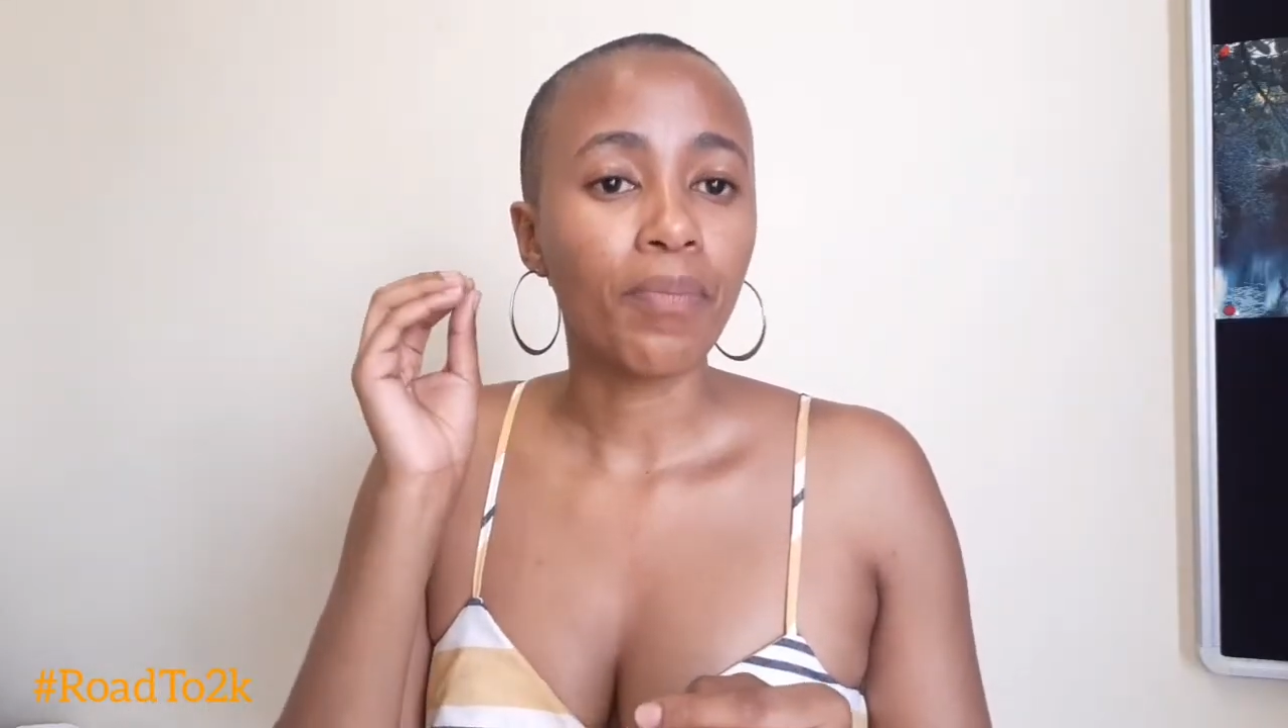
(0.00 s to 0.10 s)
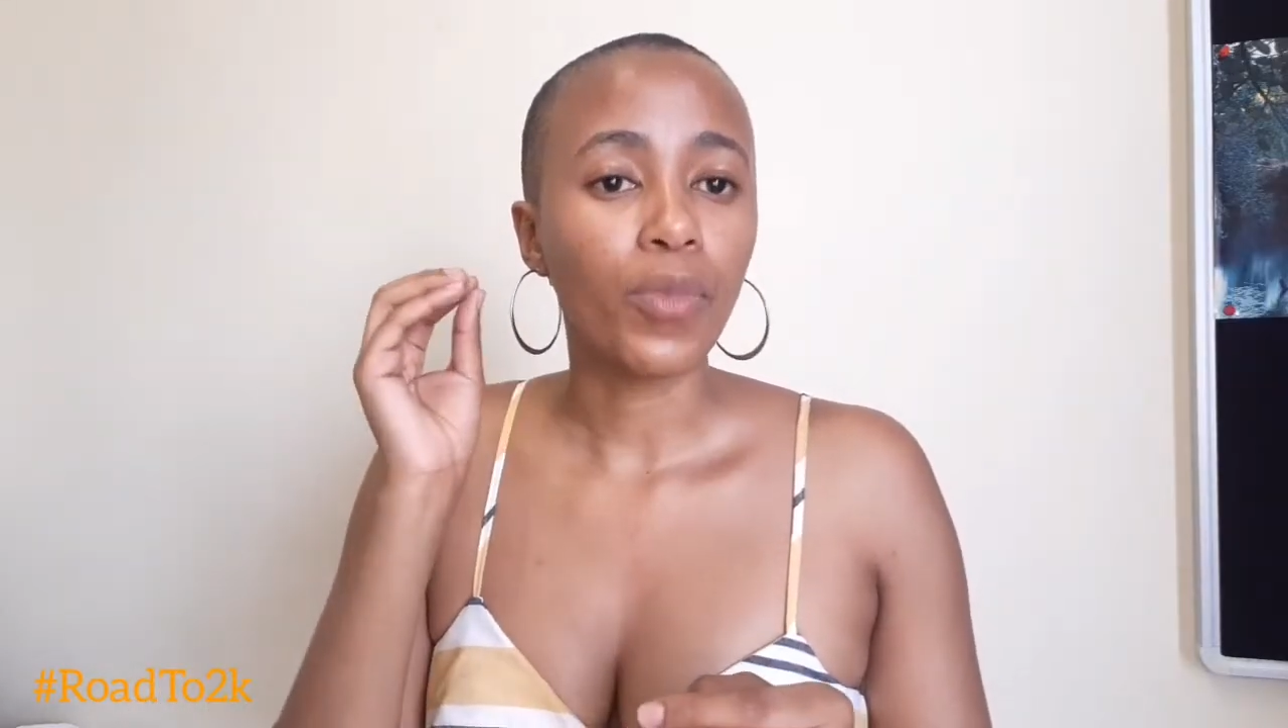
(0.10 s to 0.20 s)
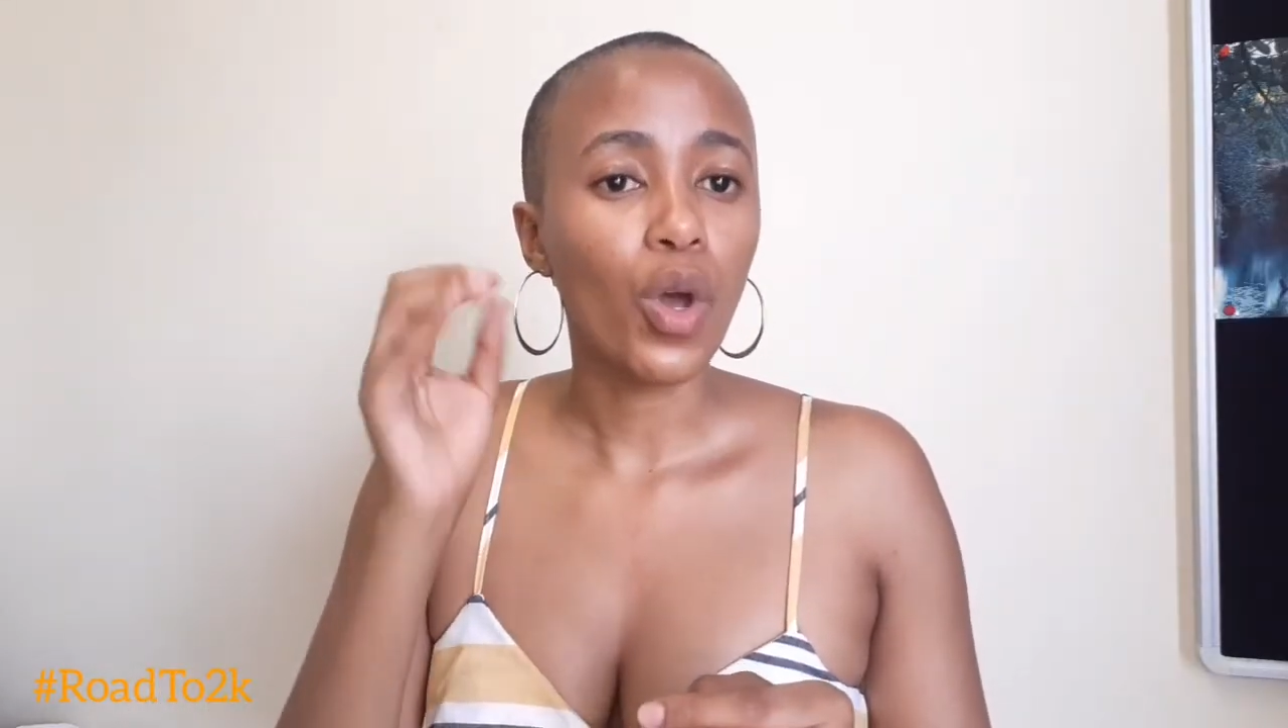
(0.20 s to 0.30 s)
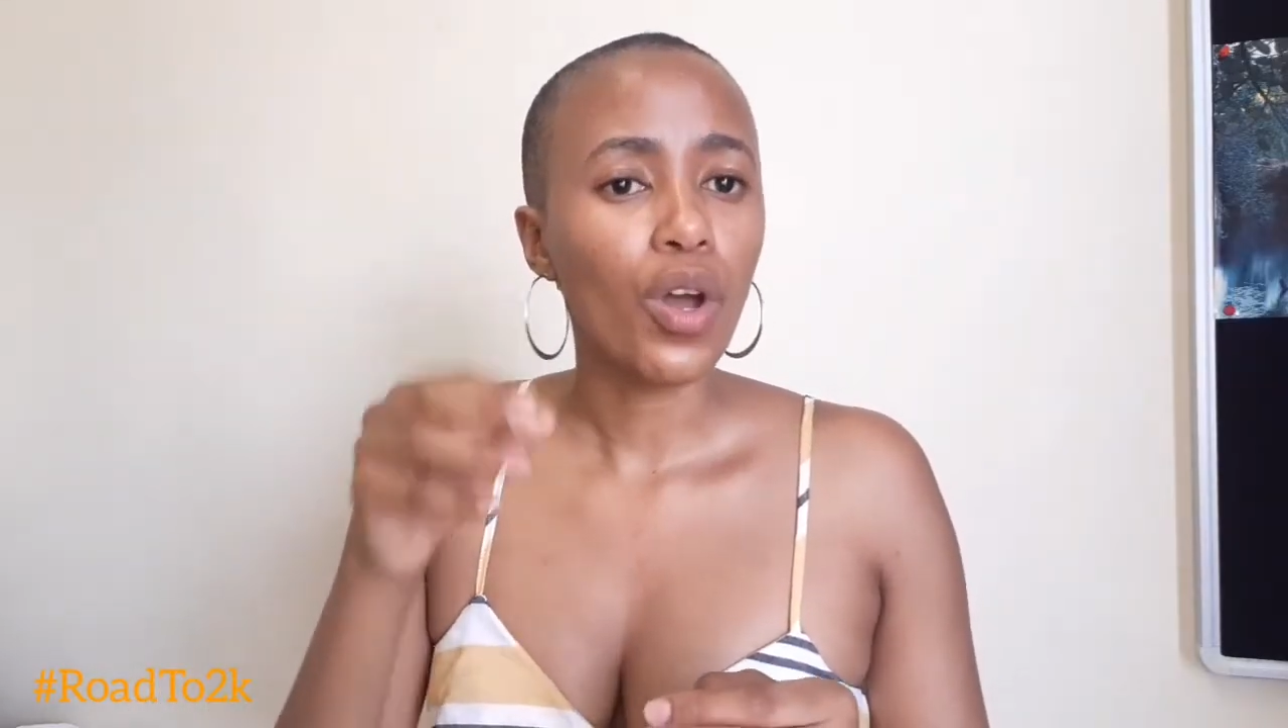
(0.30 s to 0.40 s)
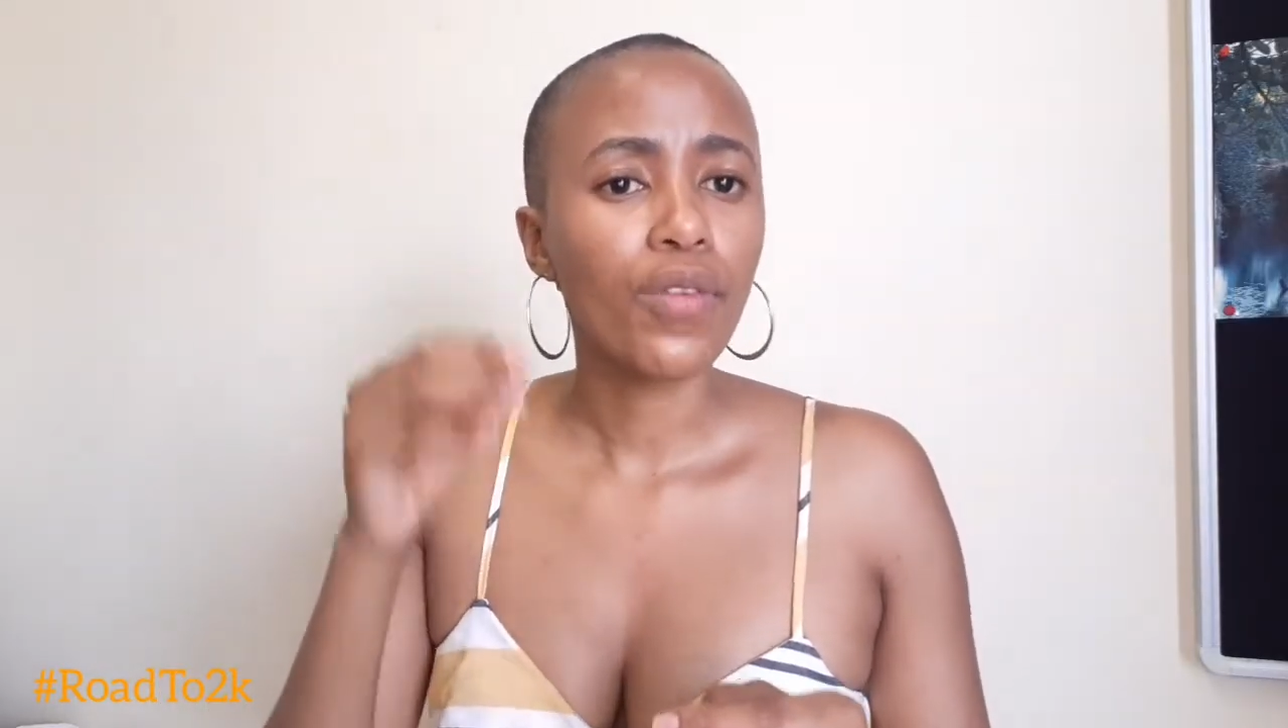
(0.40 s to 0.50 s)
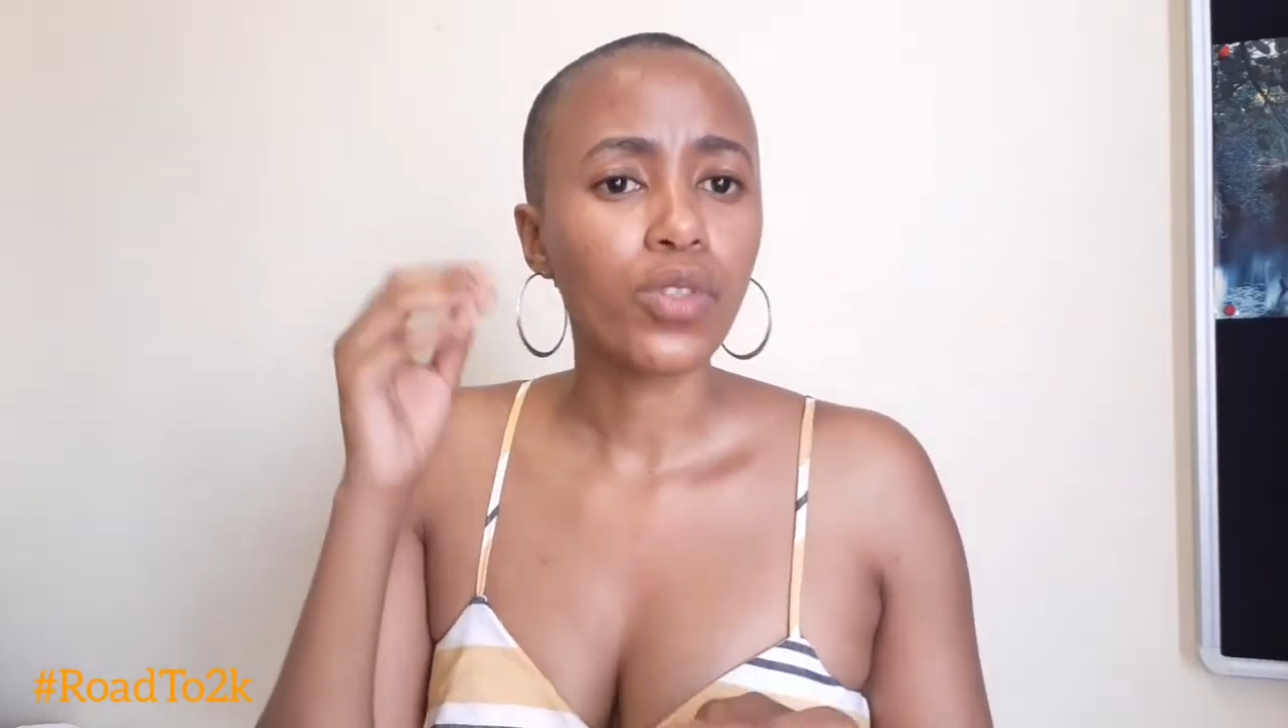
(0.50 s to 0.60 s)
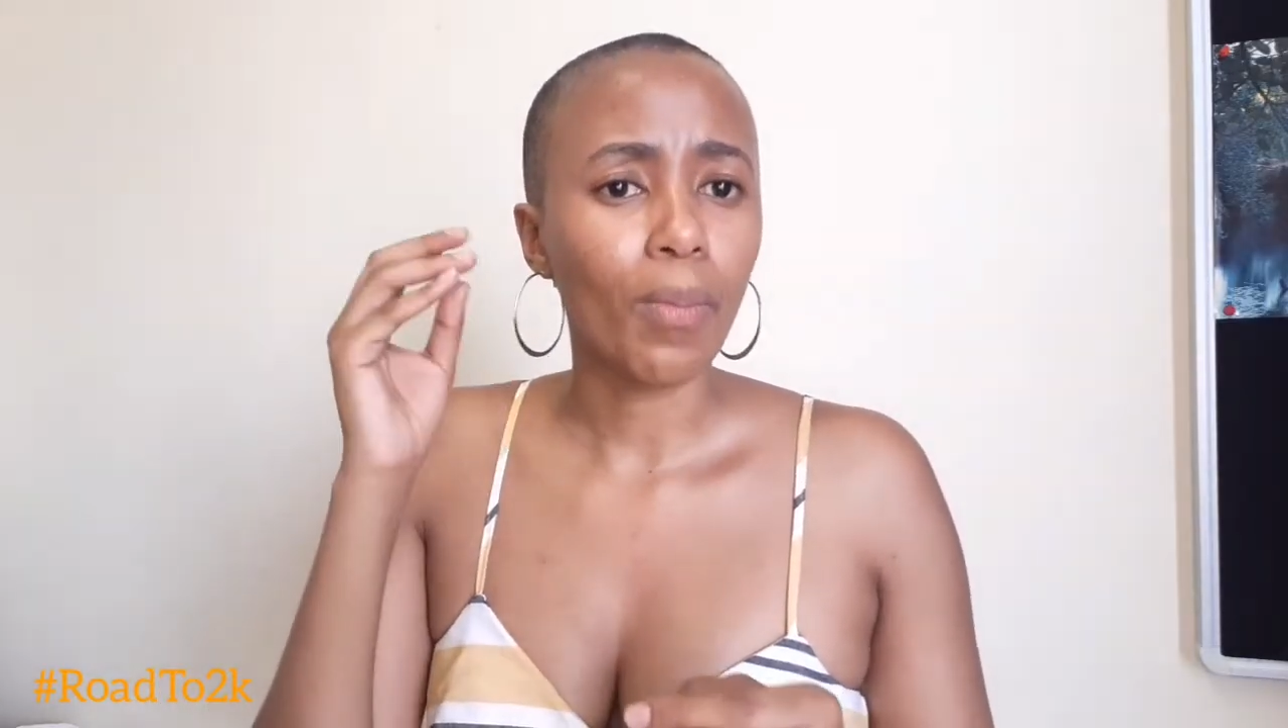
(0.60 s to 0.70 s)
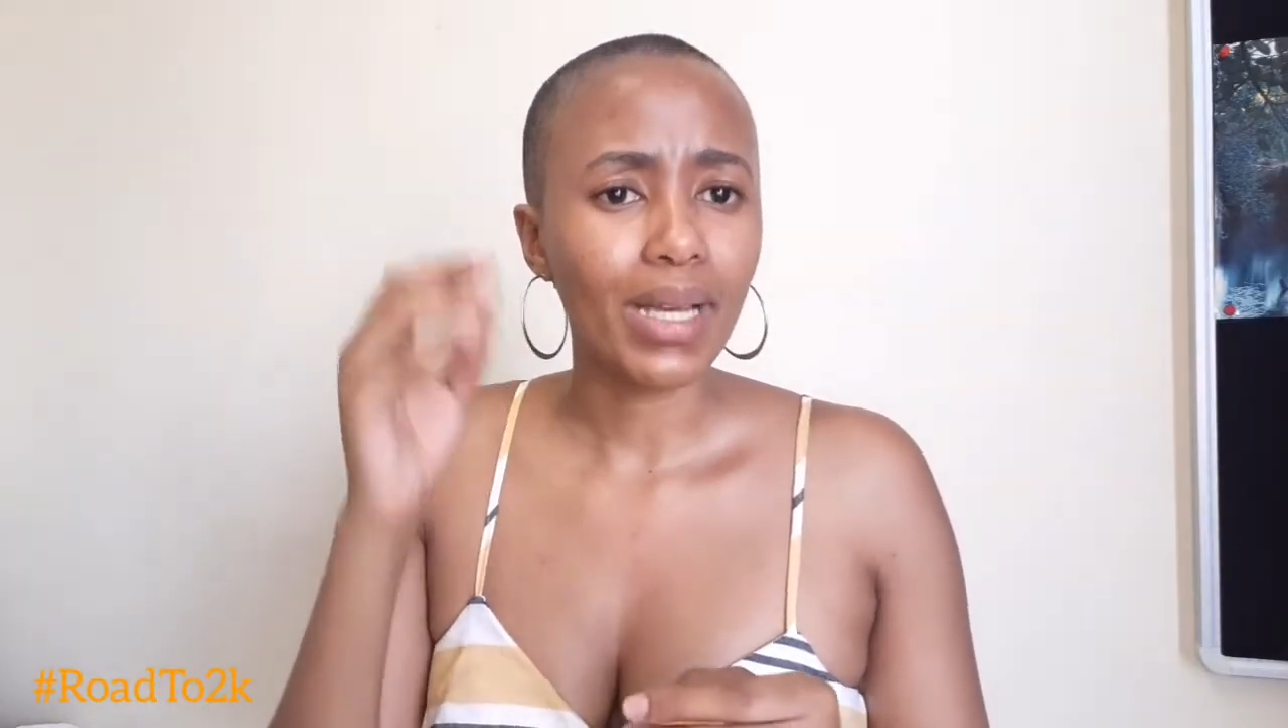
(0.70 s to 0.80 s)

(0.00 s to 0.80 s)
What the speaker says: nerves or